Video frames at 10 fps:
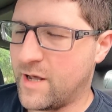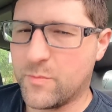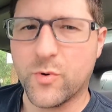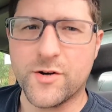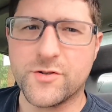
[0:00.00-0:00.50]
a
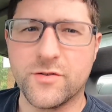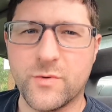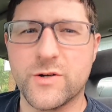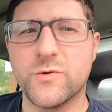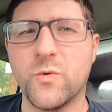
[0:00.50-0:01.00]
pressure
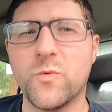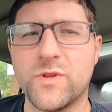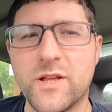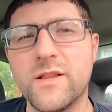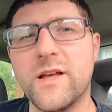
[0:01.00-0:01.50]
threshold
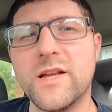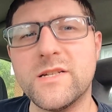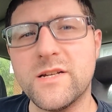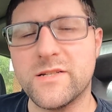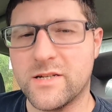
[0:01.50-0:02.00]
within the
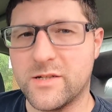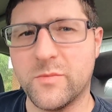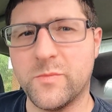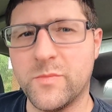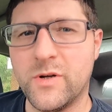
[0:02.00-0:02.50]
AC
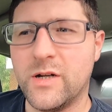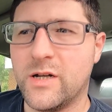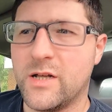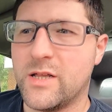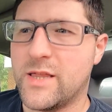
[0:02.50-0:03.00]
system
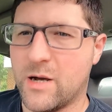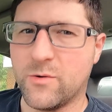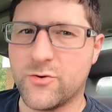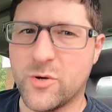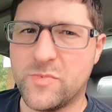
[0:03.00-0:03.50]
that
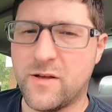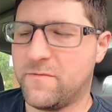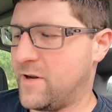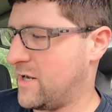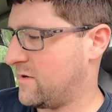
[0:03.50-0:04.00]
will trip that
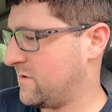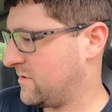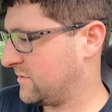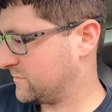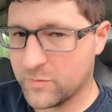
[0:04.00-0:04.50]
fan.
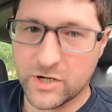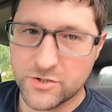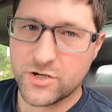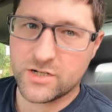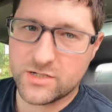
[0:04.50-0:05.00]
But
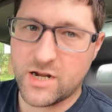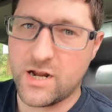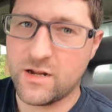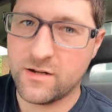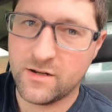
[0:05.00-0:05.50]
as you can
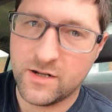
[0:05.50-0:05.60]
see,